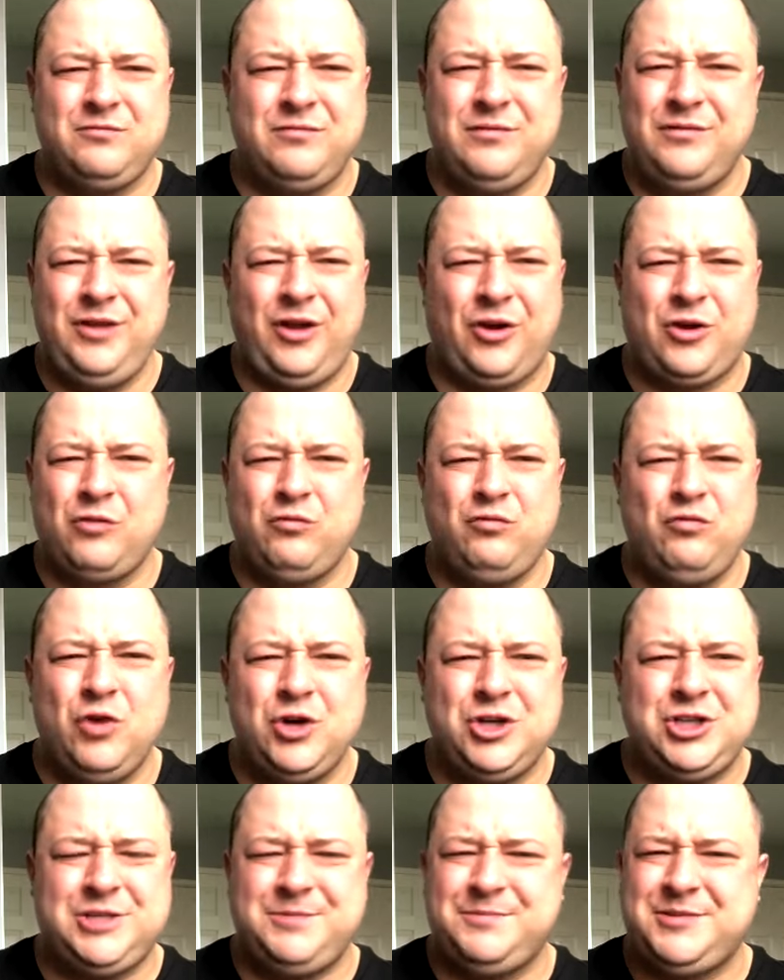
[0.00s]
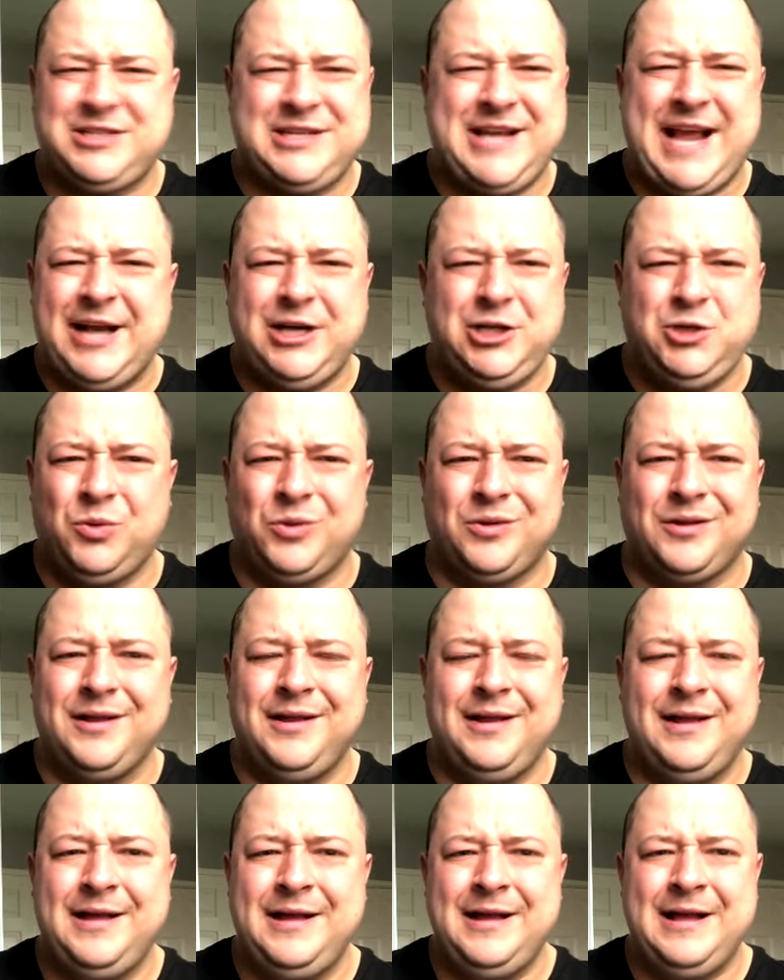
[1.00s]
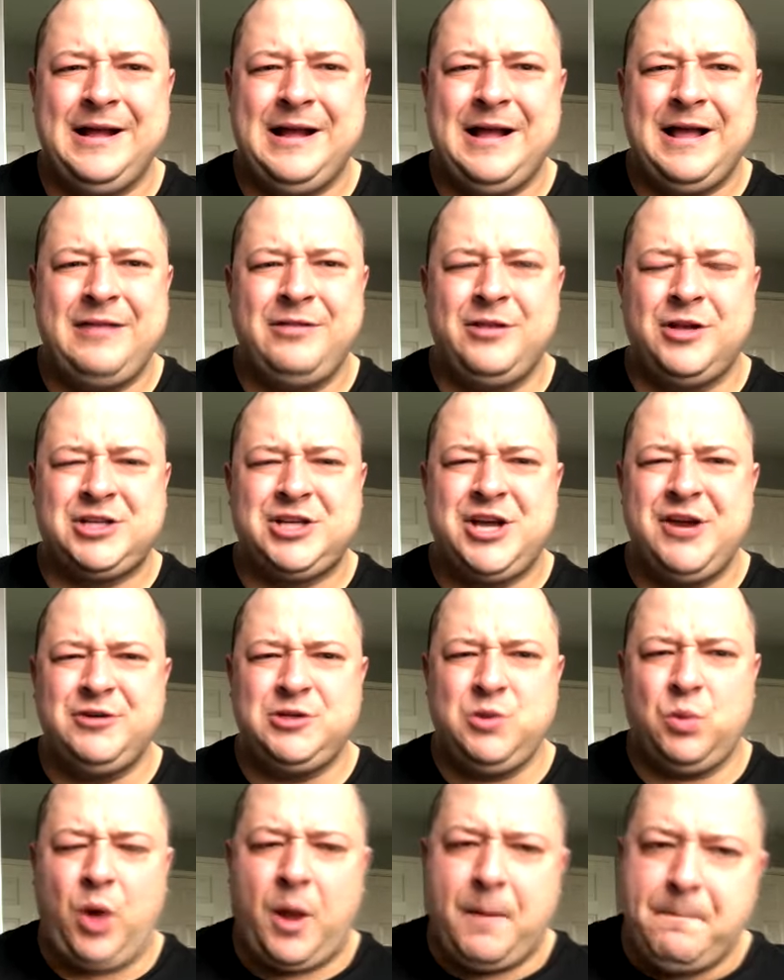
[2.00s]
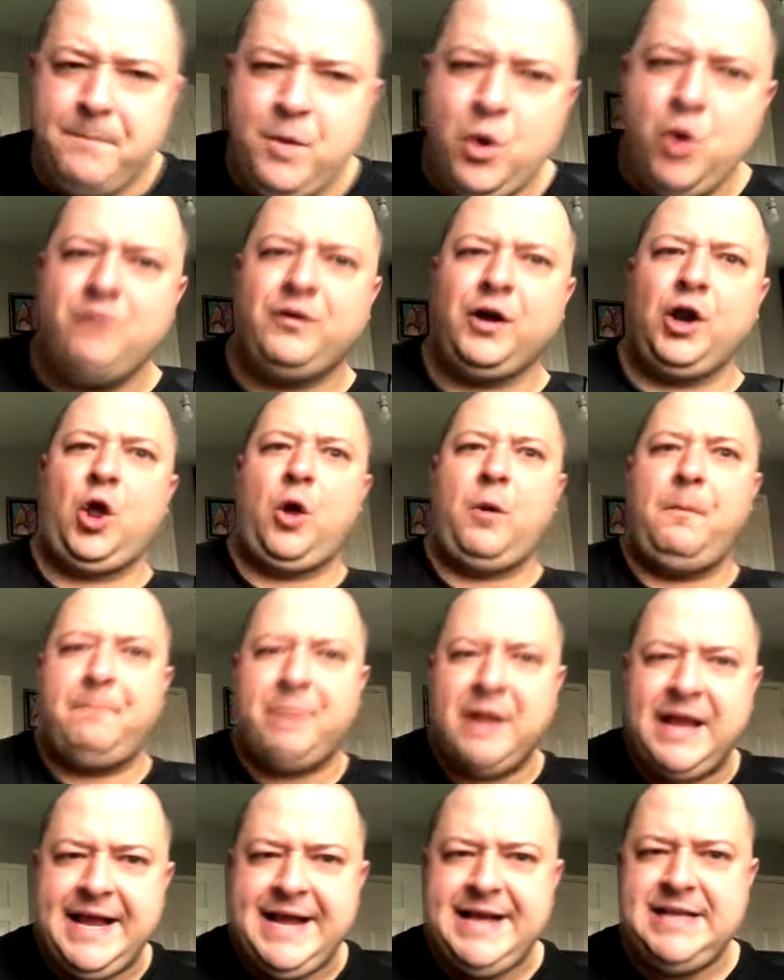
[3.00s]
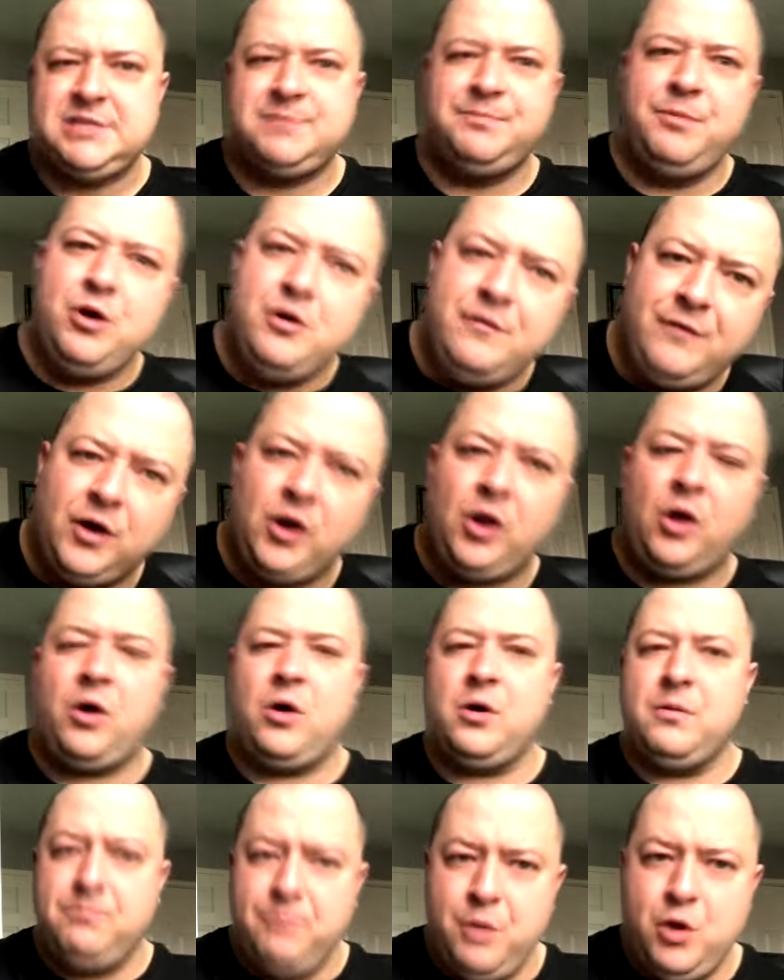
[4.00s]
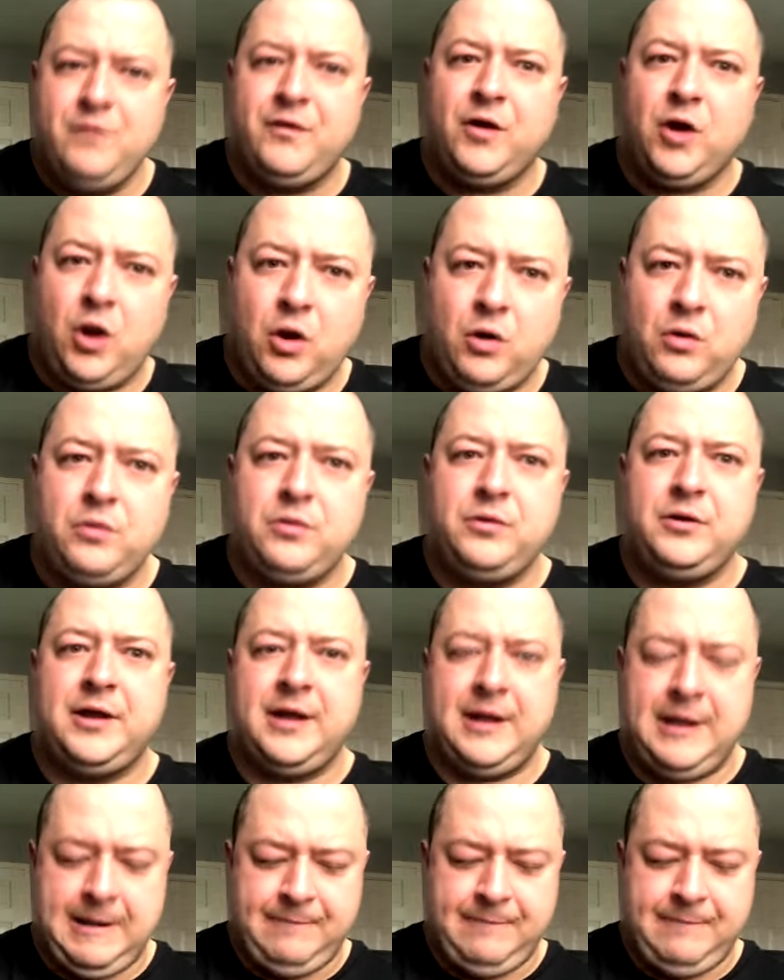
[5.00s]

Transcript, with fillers: like a rushed schedule. The scooter were like, move along, please, move along, move along.